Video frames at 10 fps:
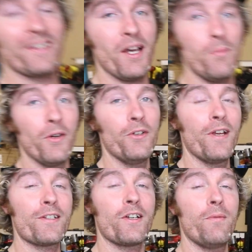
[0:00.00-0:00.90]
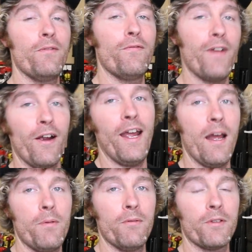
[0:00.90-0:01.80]
that build. You guys are gonna be very
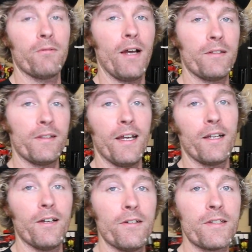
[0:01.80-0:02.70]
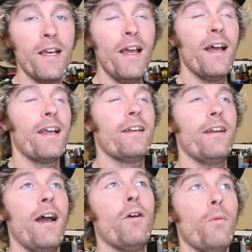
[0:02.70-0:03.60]
happy with the route that goes. I
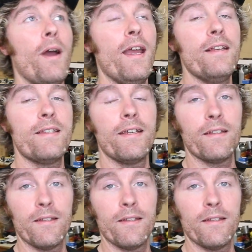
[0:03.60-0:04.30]
cannot wait to get